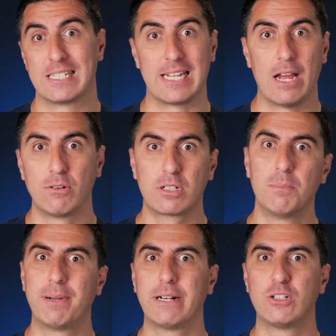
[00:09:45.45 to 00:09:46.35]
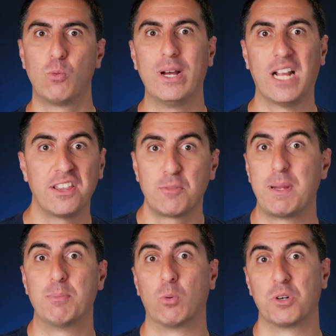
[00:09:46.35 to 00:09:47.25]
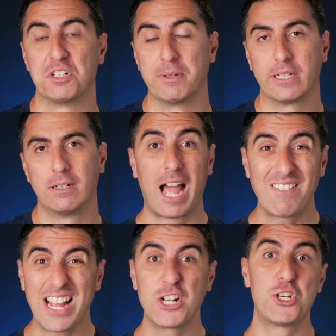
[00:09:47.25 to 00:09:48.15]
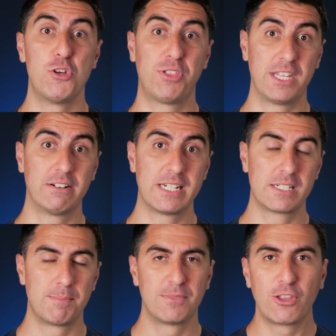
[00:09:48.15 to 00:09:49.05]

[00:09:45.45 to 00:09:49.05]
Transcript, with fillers: sound compared to what other people were doing? I've got two theories.